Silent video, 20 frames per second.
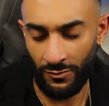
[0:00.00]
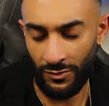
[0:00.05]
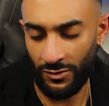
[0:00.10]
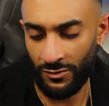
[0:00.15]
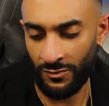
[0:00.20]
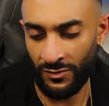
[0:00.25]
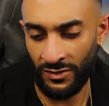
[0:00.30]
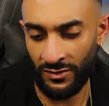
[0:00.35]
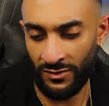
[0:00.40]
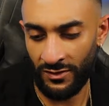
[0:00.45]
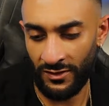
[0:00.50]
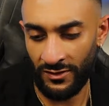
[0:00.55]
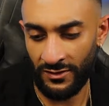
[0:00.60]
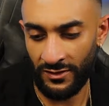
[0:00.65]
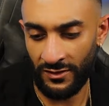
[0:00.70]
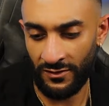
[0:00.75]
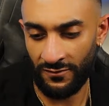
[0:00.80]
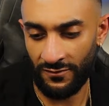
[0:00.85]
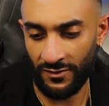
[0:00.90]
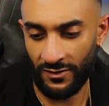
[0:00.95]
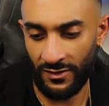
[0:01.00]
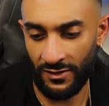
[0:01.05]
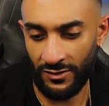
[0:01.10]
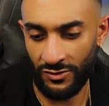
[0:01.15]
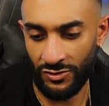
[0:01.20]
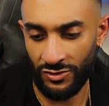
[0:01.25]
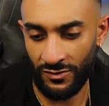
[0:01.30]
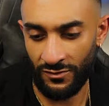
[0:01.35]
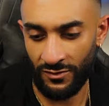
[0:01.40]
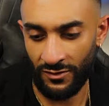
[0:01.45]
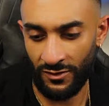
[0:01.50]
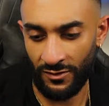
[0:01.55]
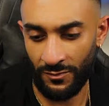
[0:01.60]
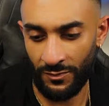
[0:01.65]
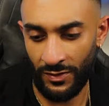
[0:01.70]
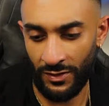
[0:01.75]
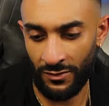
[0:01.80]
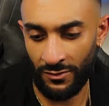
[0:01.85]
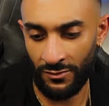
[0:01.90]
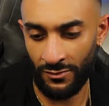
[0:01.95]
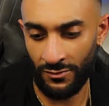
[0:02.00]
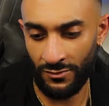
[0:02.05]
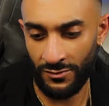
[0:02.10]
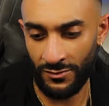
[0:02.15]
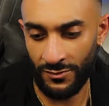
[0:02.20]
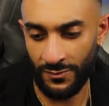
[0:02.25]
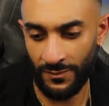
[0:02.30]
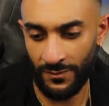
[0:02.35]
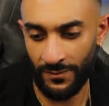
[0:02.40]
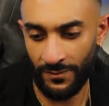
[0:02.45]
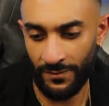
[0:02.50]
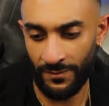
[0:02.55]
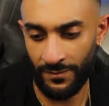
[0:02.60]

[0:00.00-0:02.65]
What do you mean the identification of the competitors?